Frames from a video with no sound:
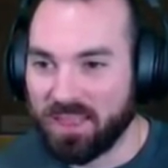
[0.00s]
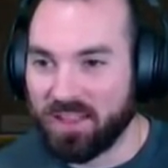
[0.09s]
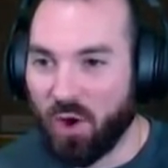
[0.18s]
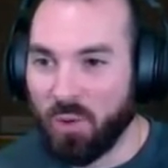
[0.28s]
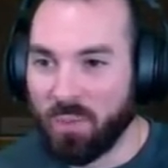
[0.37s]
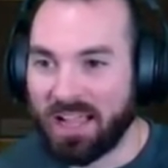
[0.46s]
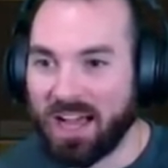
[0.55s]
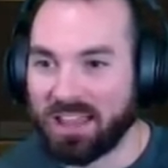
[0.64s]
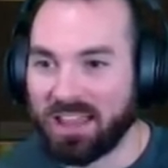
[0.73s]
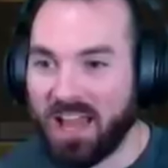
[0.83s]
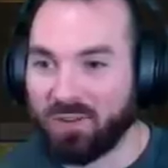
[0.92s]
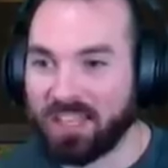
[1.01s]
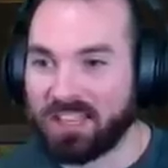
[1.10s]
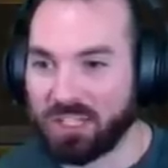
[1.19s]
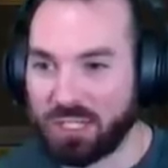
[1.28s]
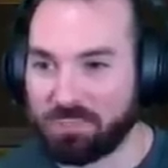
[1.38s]
Oh my god, I don't think
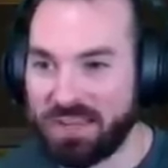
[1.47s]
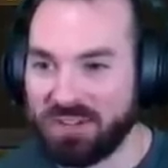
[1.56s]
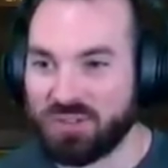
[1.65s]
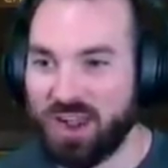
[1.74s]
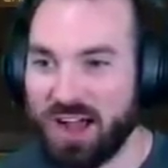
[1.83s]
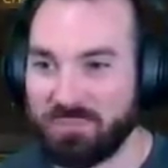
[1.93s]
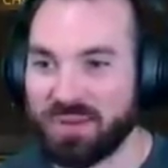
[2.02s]
there's spear drop.